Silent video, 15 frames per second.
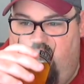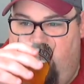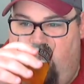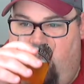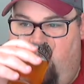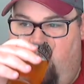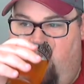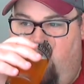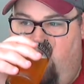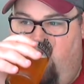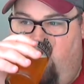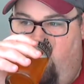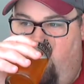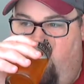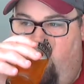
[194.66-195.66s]

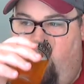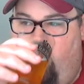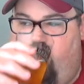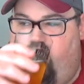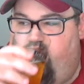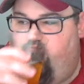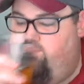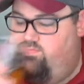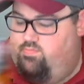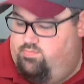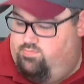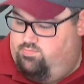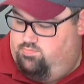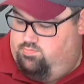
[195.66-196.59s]
Nobody speaks.